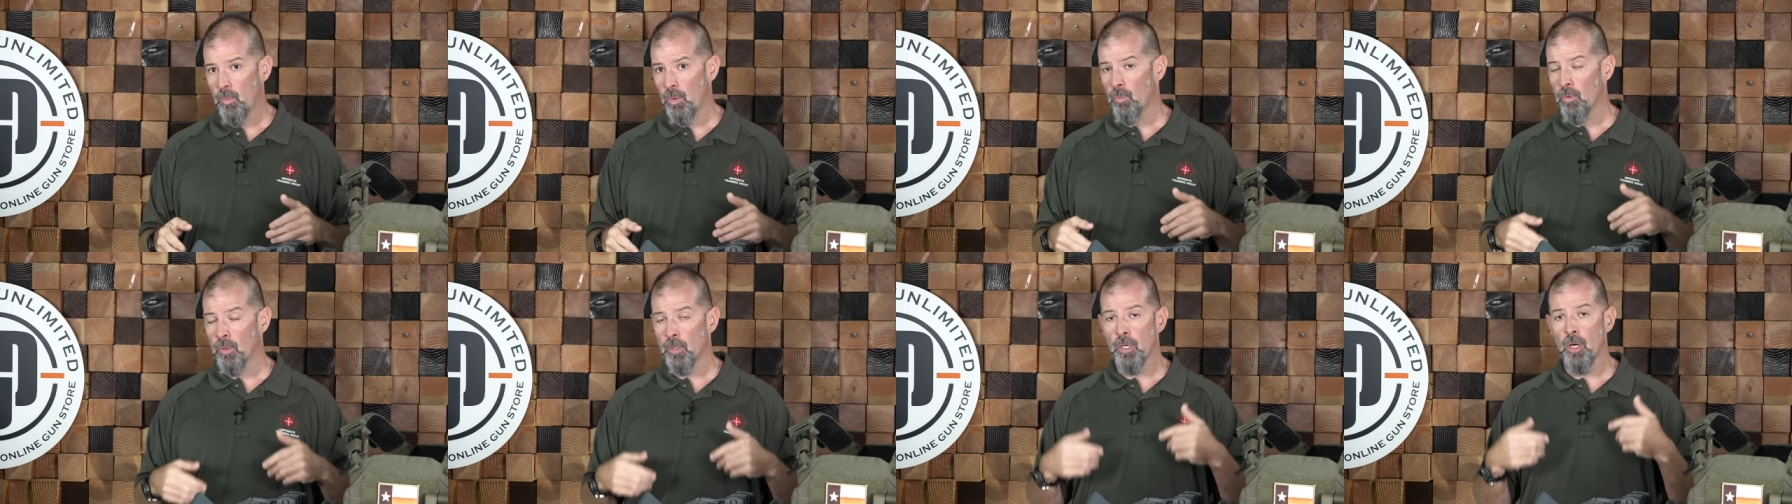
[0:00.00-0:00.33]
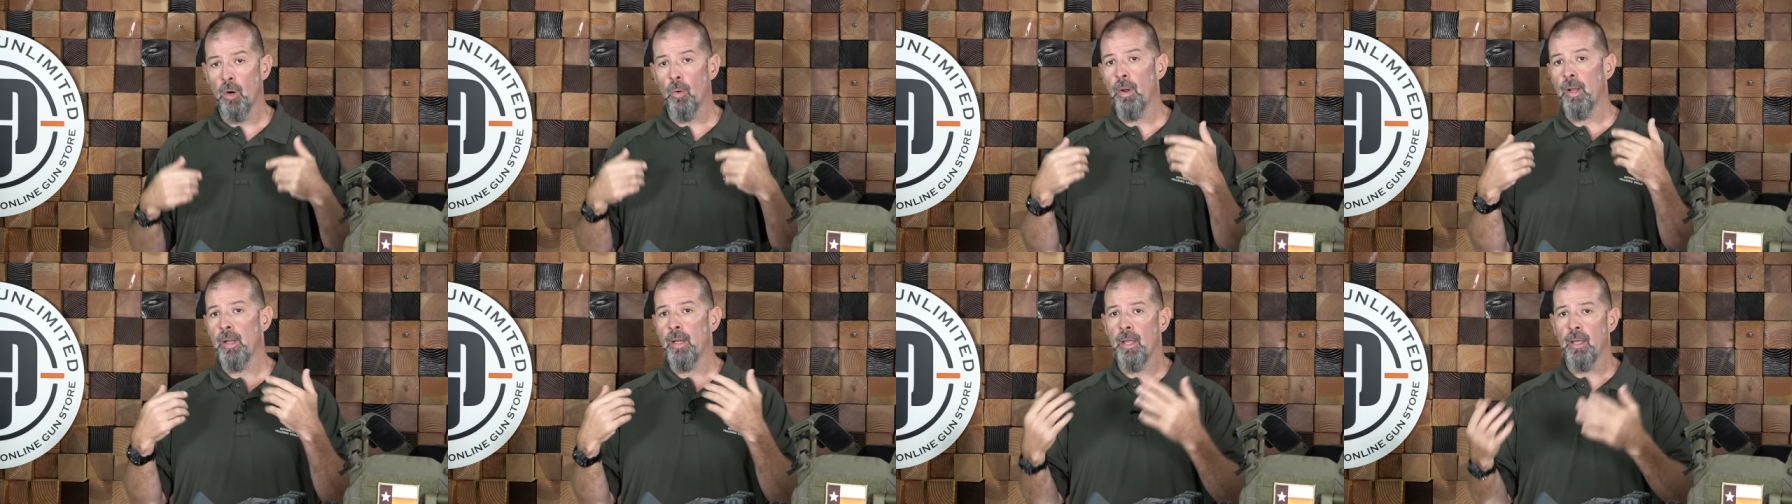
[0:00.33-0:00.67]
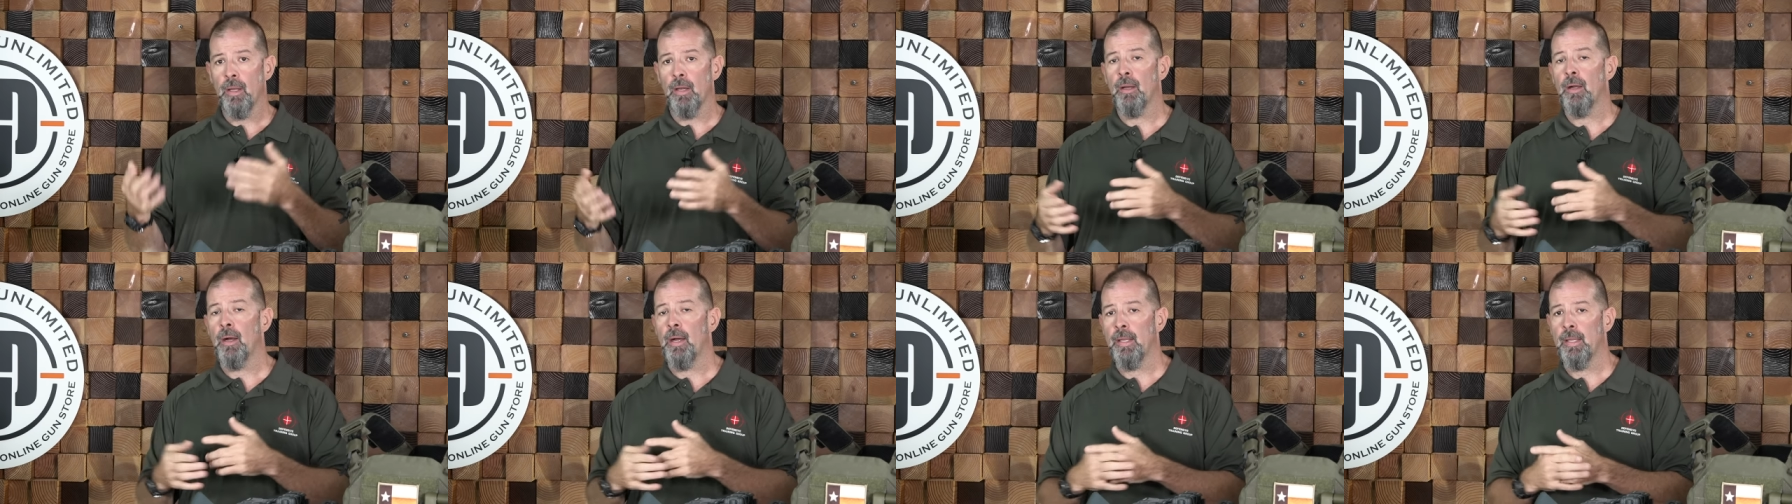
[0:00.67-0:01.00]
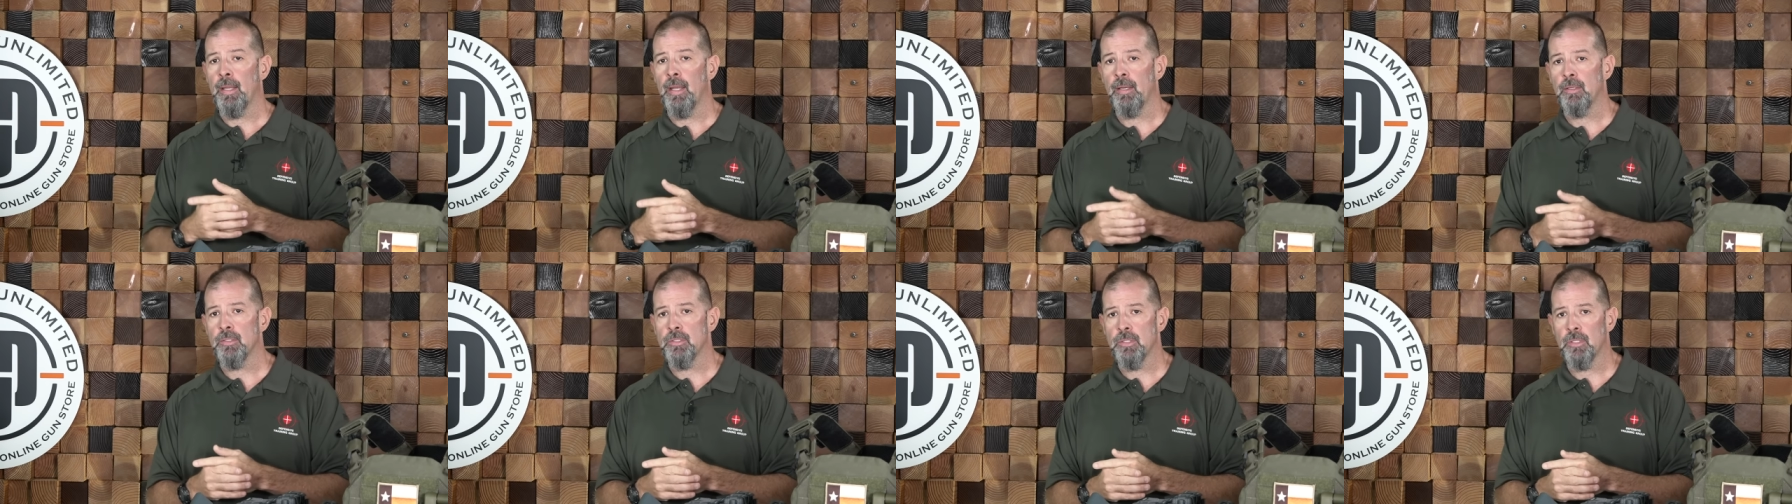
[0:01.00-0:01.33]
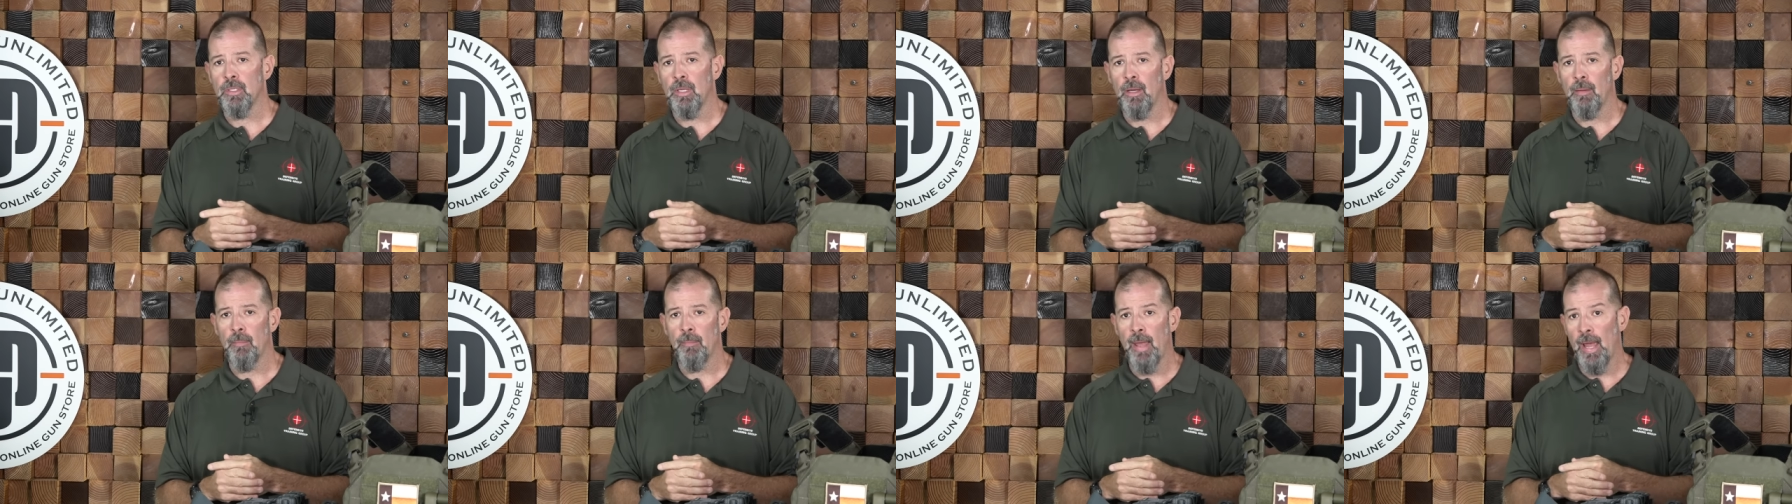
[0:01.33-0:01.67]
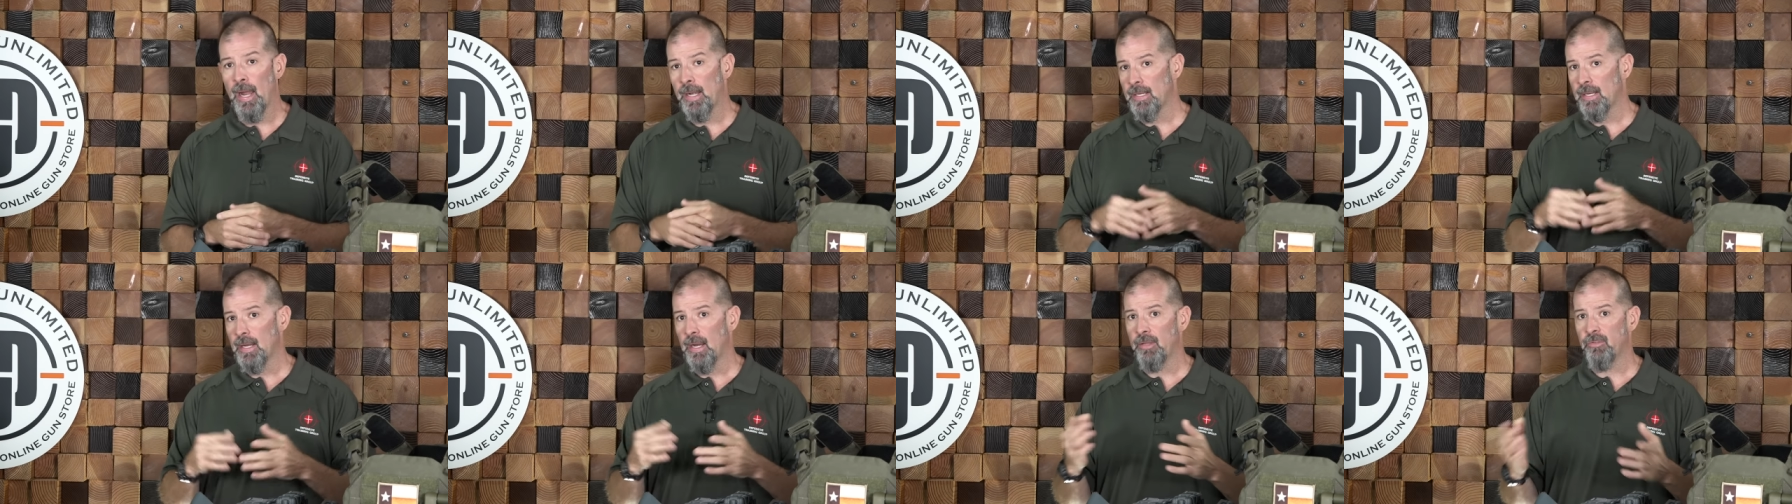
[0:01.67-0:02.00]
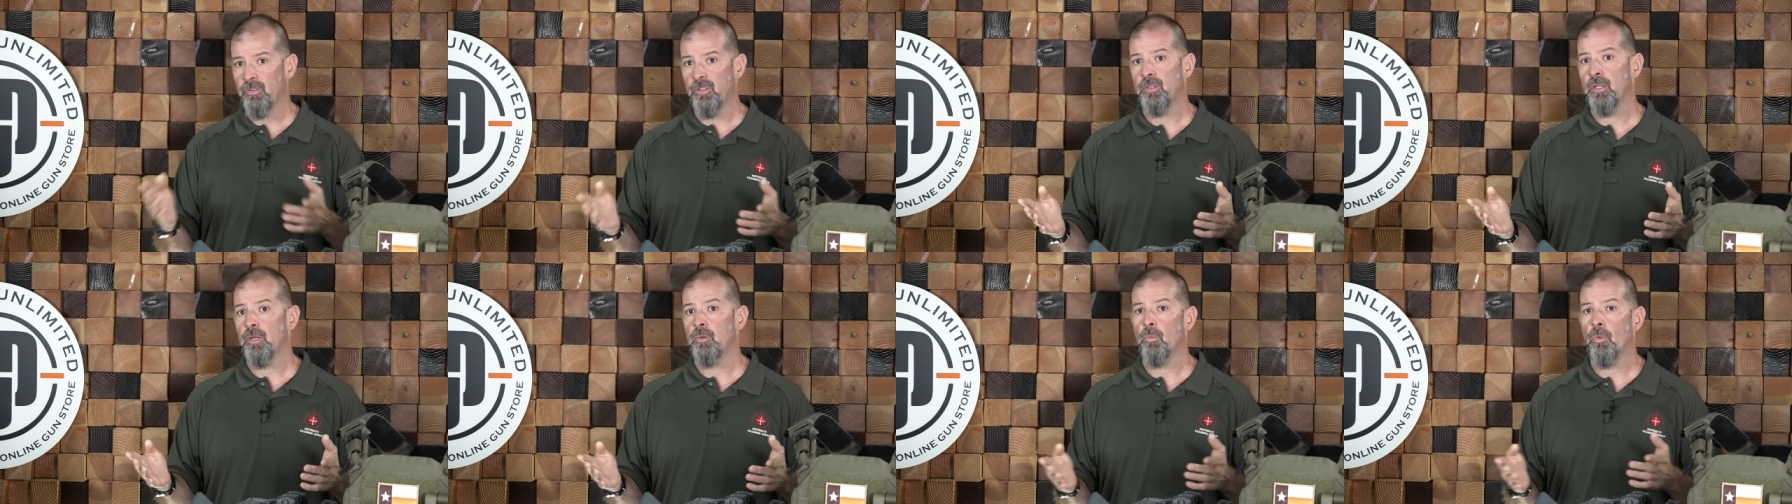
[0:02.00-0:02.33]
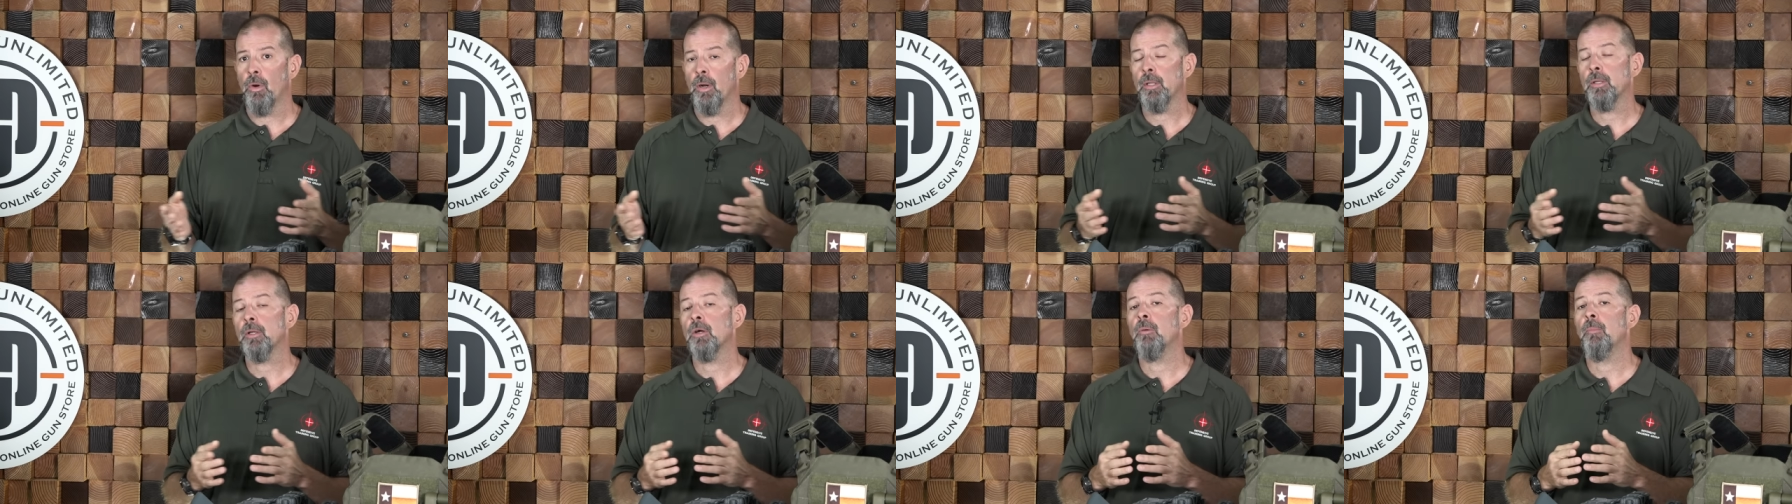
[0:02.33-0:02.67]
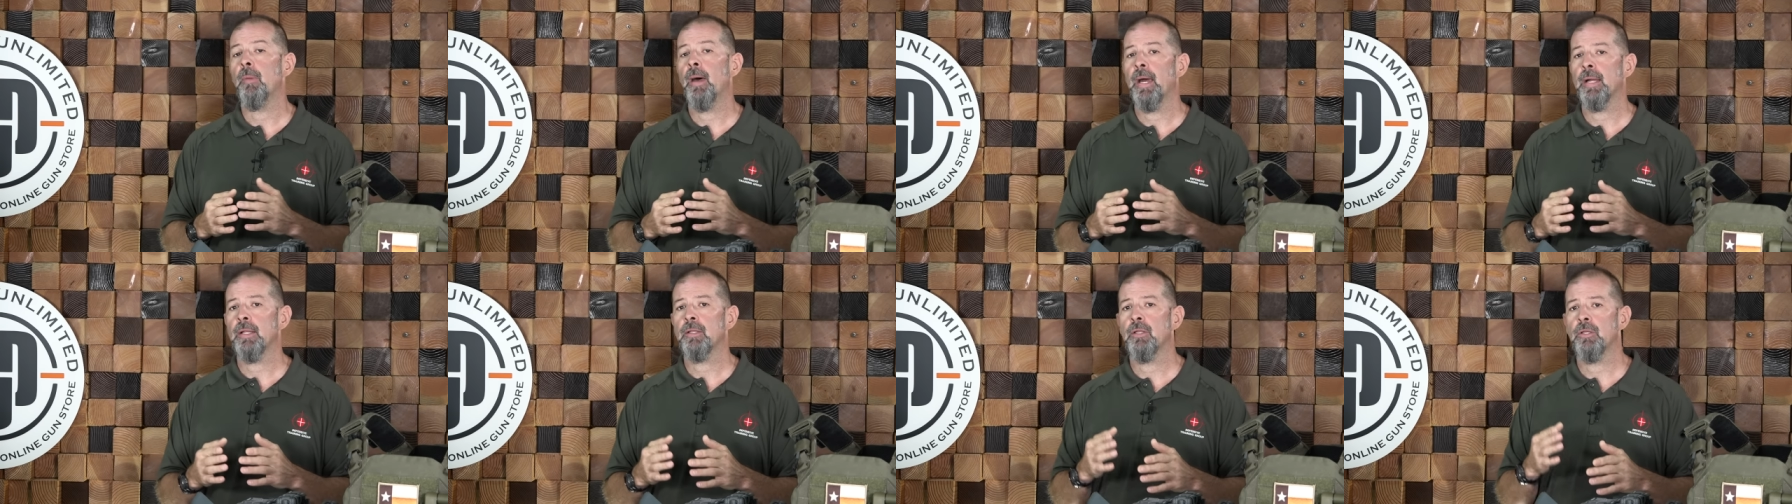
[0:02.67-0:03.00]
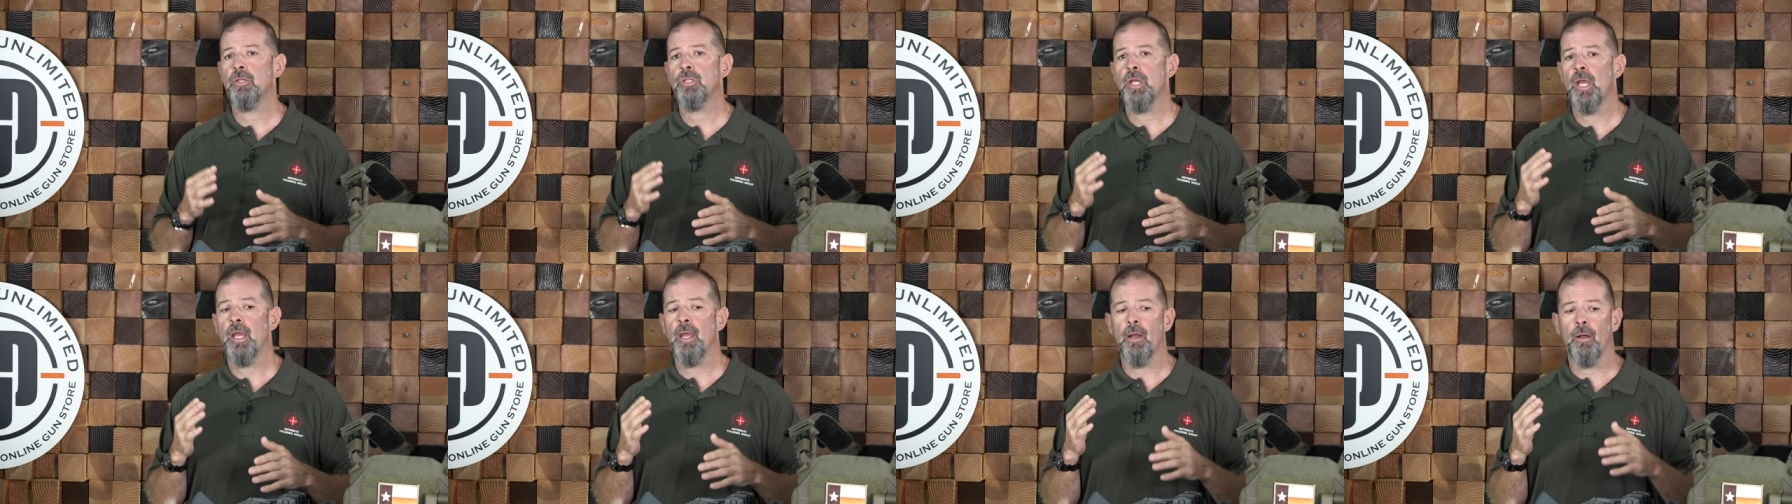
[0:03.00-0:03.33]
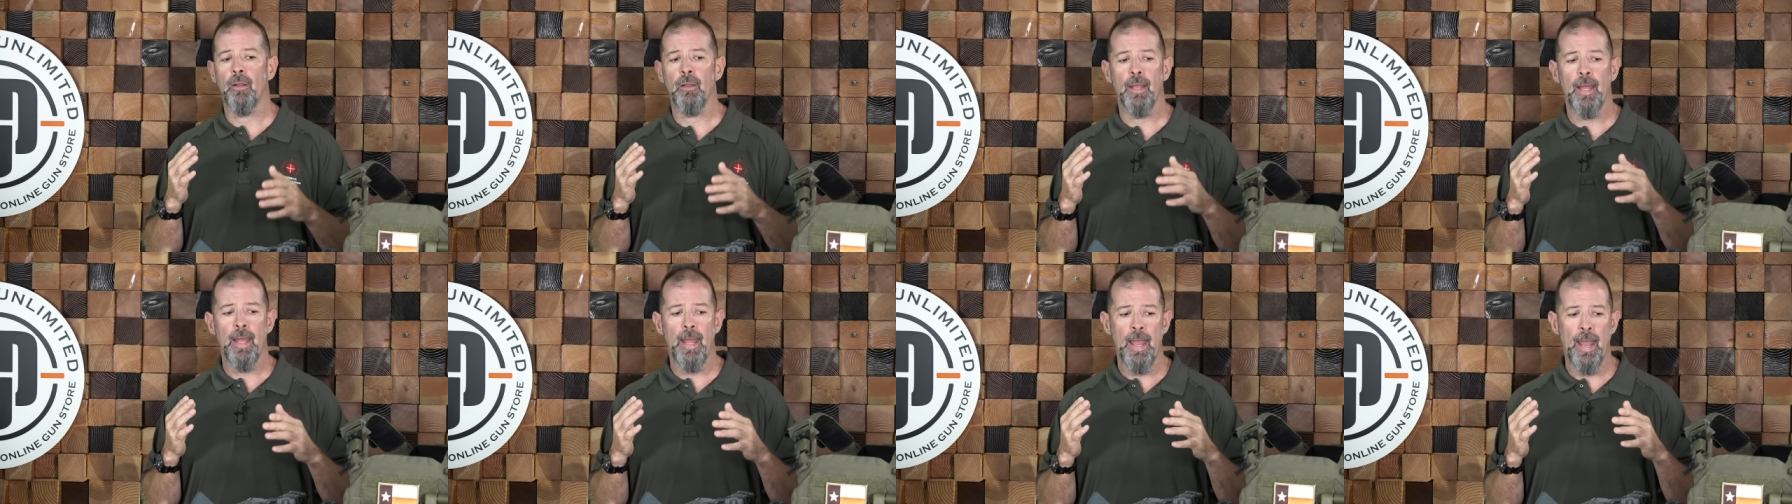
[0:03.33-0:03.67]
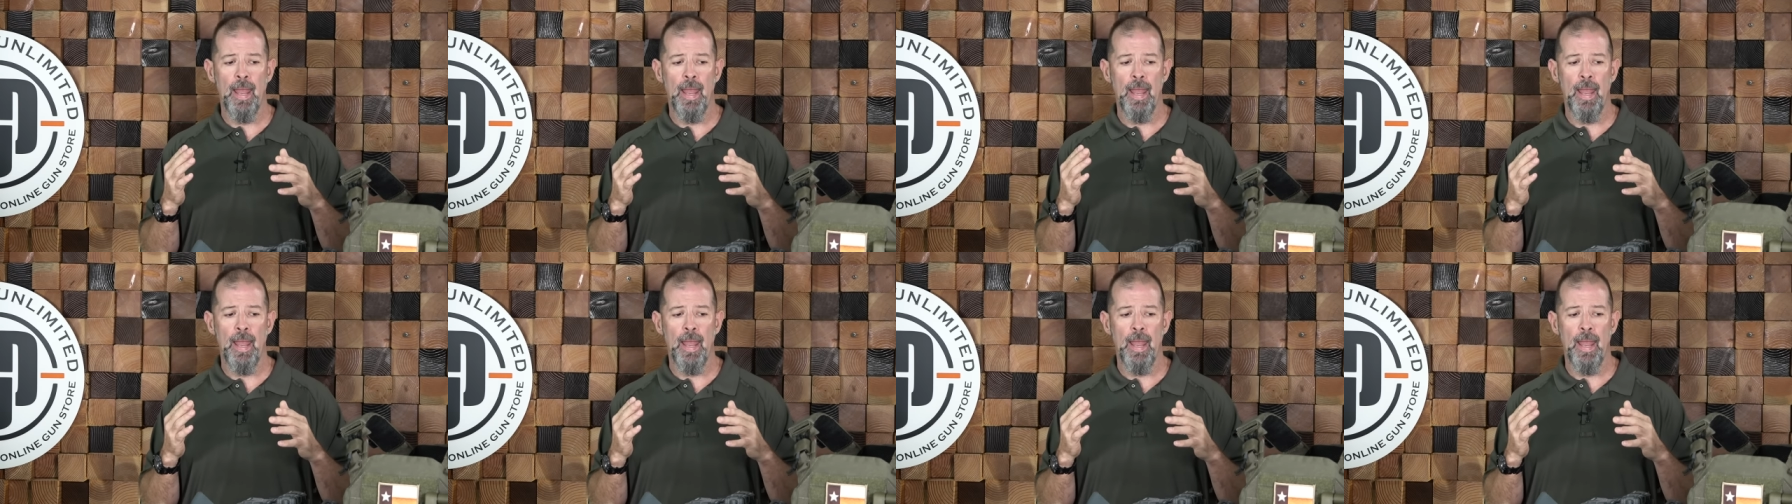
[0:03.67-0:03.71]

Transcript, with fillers: We were going in against uh, bad guys that didn't want to go back to jail.